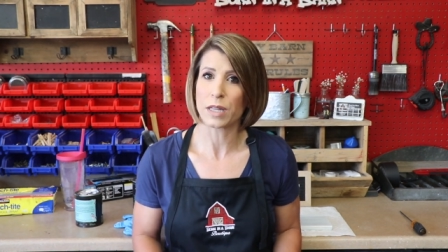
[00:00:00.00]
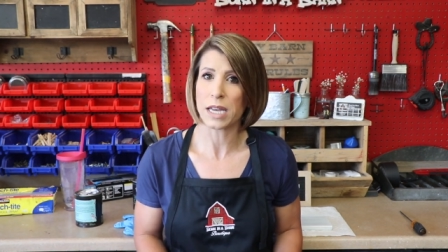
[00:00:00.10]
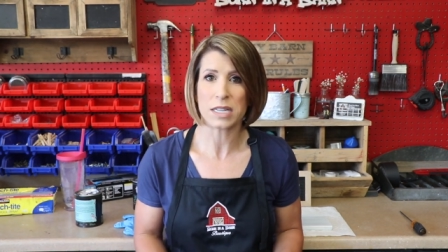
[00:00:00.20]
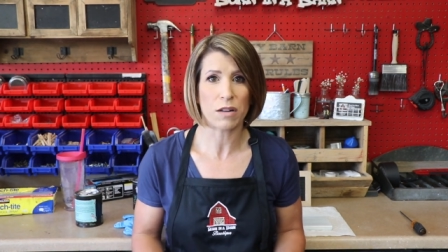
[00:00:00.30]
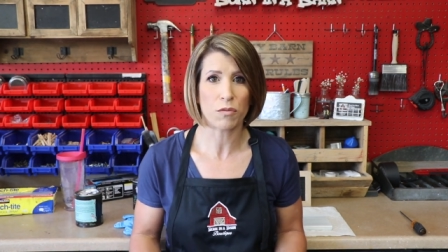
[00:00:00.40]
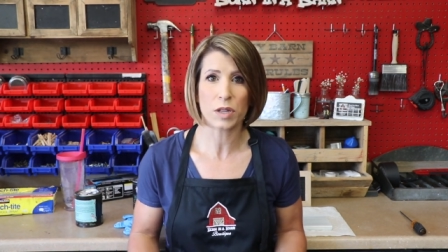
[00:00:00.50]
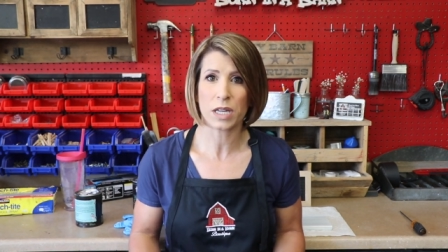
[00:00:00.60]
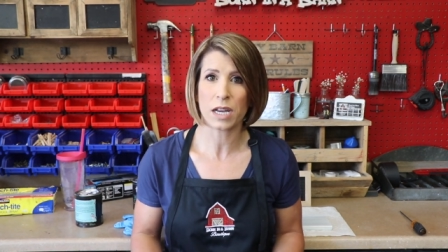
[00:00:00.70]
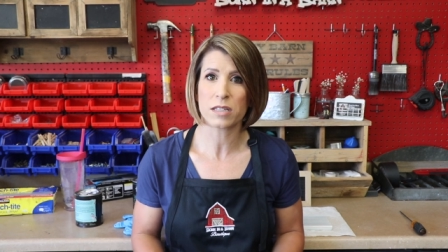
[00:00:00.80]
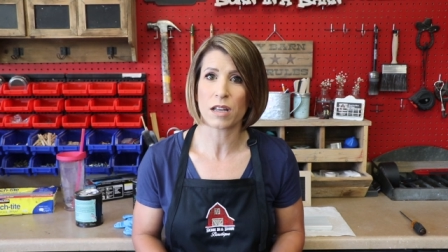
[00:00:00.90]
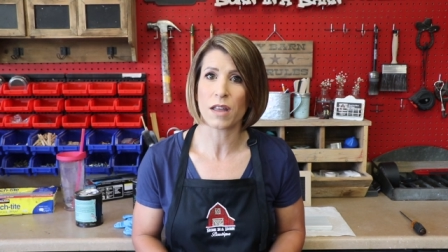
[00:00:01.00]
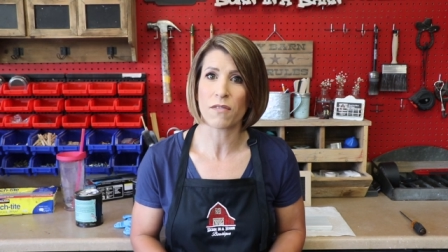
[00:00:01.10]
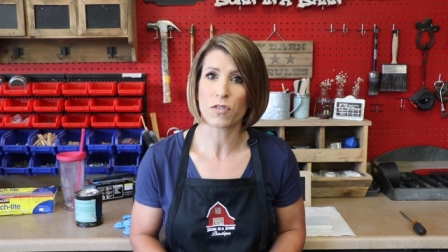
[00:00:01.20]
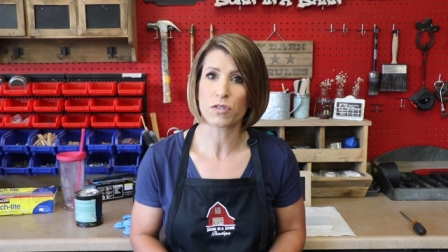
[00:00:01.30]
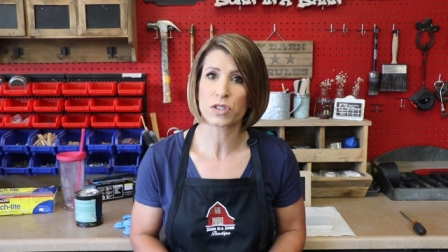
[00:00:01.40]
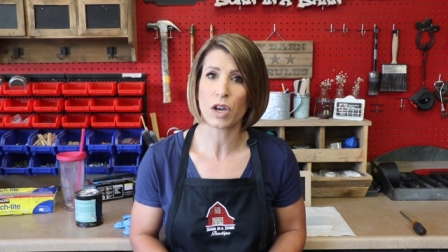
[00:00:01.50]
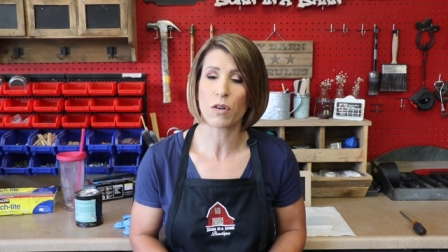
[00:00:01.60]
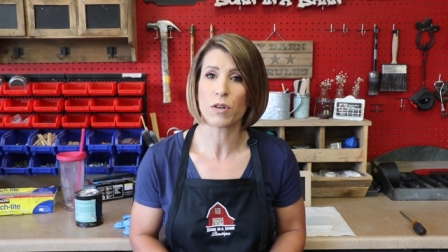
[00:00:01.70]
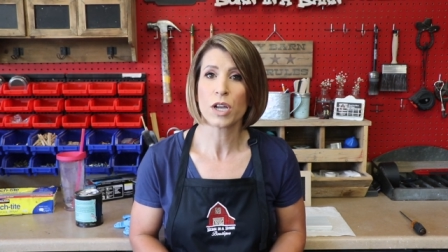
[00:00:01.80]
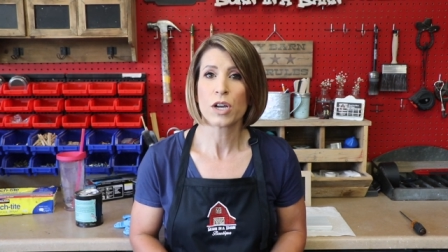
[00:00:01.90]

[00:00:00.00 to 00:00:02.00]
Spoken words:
Laid down really nice on that first coat.